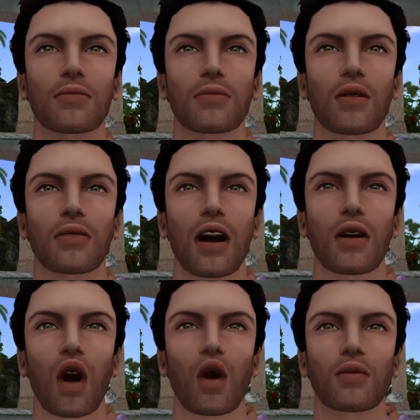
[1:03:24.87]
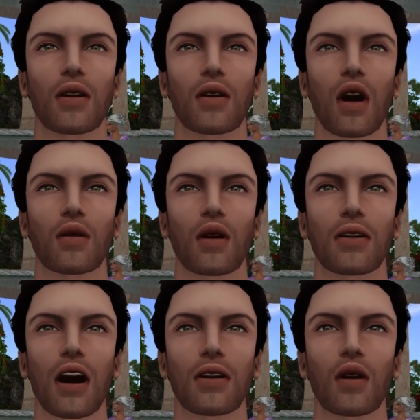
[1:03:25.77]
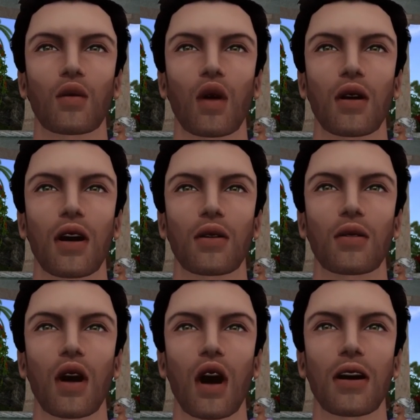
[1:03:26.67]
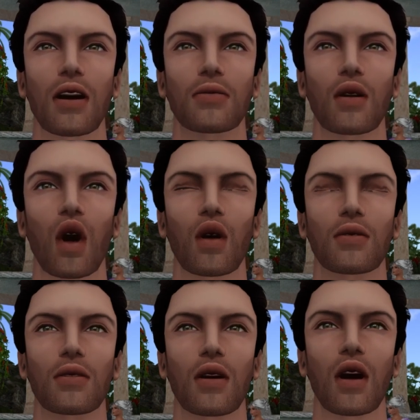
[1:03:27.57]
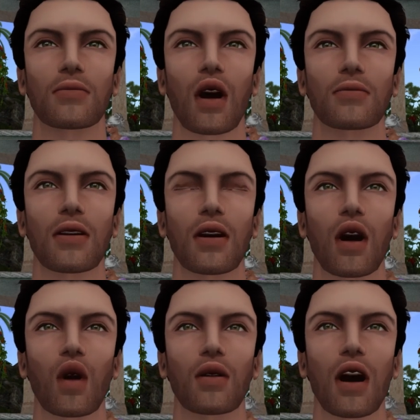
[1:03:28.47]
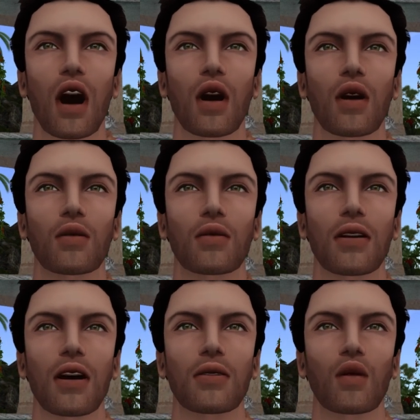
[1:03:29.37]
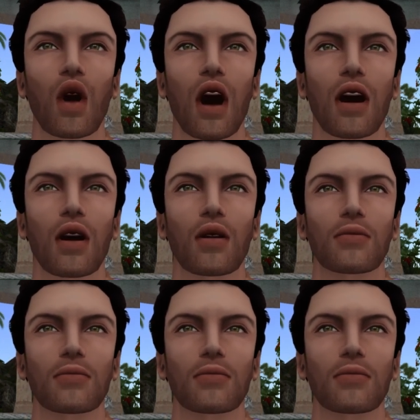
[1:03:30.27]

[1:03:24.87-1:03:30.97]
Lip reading: Because you can be whatever. You can be 97 years old, but here in Second Life, you can be 20